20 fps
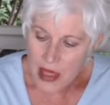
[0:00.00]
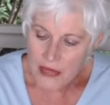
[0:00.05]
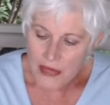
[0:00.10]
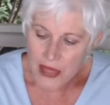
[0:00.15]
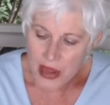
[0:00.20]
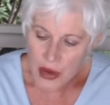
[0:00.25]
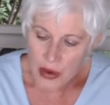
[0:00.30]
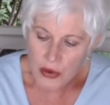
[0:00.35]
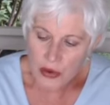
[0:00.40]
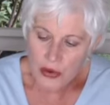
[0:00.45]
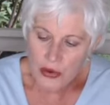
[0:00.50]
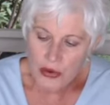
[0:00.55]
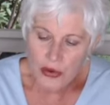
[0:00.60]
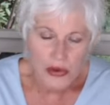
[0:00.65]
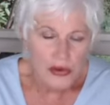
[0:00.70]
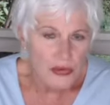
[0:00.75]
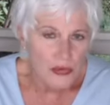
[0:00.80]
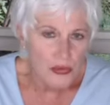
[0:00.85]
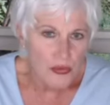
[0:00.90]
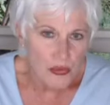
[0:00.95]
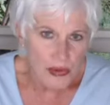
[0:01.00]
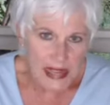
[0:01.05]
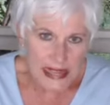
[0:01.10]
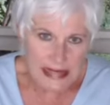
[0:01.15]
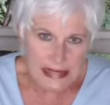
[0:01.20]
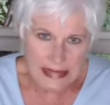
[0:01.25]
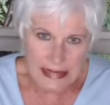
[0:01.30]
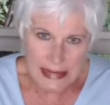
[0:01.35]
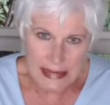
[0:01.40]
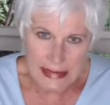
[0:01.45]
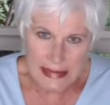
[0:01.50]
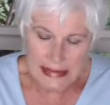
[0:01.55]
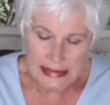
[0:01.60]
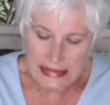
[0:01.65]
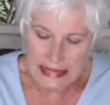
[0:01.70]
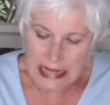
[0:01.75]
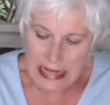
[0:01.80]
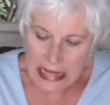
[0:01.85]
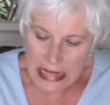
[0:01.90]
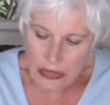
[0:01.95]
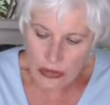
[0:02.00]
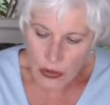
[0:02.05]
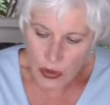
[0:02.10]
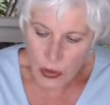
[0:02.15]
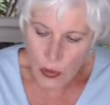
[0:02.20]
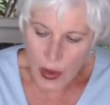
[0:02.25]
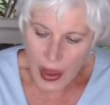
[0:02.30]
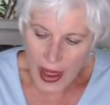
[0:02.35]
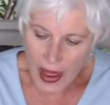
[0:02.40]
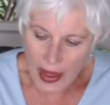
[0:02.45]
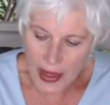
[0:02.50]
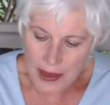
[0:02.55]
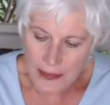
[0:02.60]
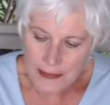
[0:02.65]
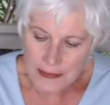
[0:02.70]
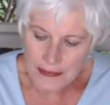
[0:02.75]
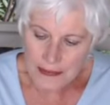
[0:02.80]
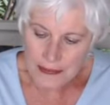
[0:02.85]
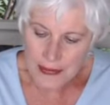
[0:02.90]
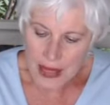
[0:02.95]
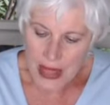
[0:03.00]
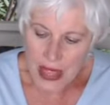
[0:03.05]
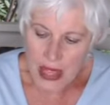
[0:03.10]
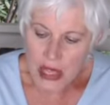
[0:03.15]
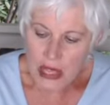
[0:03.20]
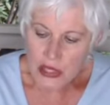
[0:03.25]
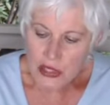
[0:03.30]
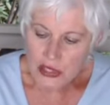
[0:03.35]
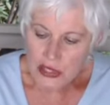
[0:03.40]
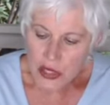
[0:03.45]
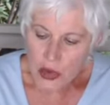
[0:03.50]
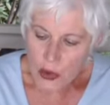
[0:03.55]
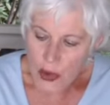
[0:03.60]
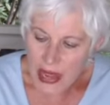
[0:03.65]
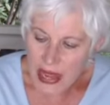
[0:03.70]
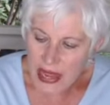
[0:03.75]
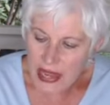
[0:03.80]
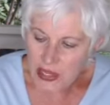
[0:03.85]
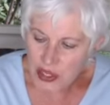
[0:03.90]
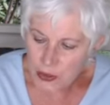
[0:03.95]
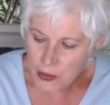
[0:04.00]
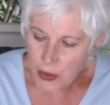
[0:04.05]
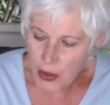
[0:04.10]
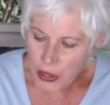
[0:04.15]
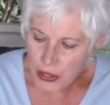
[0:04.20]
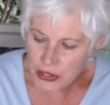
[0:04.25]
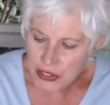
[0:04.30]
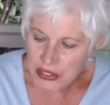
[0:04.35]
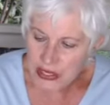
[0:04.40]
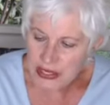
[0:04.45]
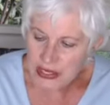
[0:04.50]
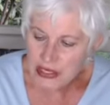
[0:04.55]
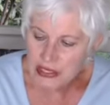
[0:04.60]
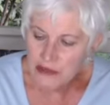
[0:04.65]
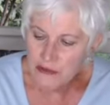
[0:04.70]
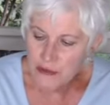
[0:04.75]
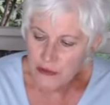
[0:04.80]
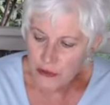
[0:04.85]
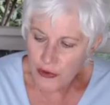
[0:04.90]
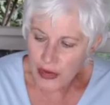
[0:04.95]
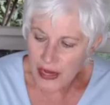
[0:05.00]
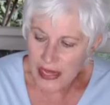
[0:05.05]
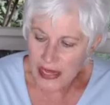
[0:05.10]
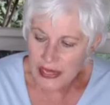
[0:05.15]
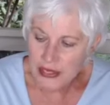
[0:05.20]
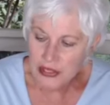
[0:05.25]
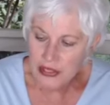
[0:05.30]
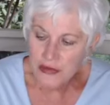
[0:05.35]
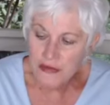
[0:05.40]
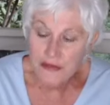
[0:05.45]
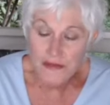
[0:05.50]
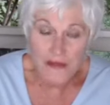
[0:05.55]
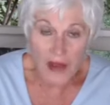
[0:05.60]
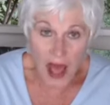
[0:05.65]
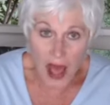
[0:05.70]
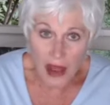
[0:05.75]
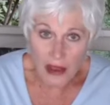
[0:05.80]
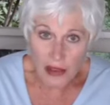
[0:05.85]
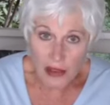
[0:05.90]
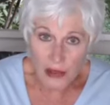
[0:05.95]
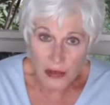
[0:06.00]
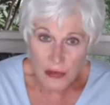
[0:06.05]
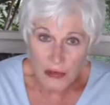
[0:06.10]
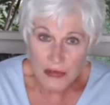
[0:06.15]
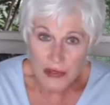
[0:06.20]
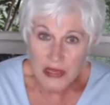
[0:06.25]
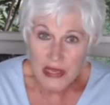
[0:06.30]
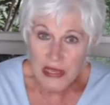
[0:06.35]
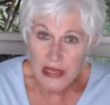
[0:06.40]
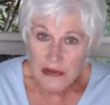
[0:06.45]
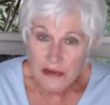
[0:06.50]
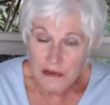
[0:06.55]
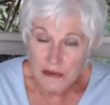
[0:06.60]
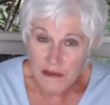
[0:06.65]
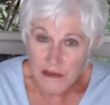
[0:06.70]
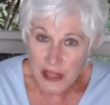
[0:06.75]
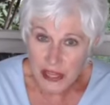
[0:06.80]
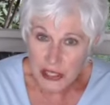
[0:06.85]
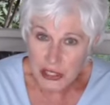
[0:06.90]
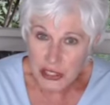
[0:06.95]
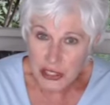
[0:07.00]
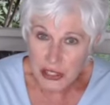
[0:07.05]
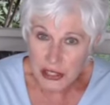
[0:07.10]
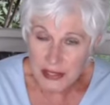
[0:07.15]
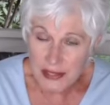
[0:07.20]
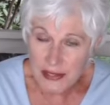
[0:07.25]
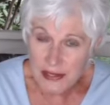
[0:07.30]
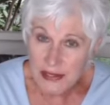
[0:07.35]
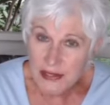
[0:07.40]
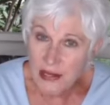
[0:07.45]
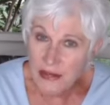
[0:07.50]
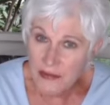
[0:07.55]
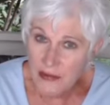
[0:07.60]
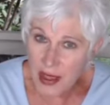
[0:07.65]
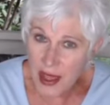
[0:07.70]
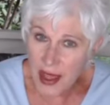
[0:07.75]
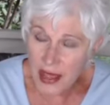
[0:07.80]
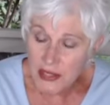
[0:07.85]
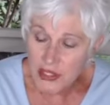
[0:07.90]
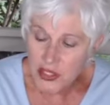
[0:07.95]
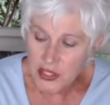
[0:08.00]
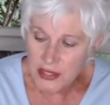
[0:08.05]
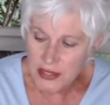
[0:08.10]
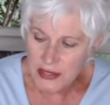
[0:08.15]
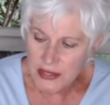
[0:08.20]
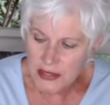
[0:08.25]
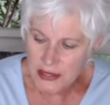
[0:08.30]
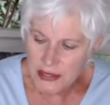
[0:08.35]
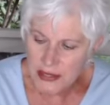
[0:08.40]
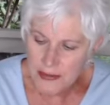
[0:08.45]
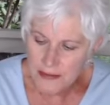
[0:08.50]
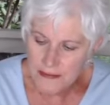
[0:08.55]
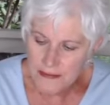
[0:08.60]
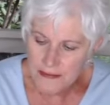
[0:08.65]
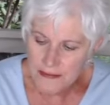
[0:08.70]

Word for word: There are good reasons either way. So each person is free to follow the convictions of conscience.